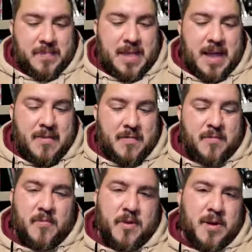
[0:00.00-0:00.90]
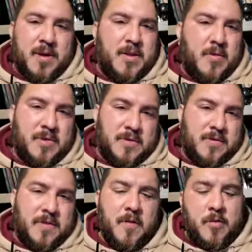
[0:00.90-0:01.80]
Now, we're going to go into
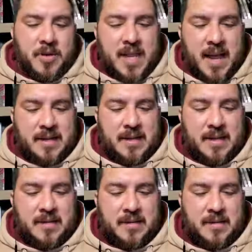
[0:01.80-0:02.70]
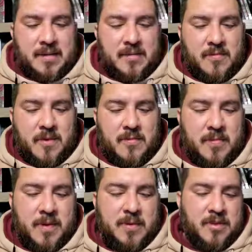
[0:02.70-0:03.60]
a few more tactics uh, when we
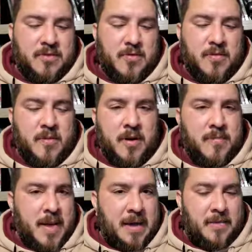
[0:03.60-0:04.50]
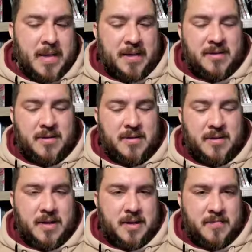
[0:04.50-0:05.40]
build a sword bard battle master
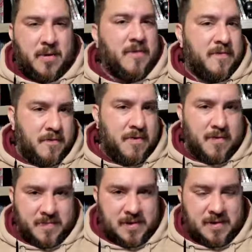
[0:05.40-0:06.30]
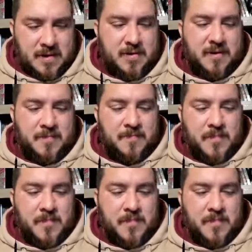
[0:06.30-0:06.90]
in part four of this series.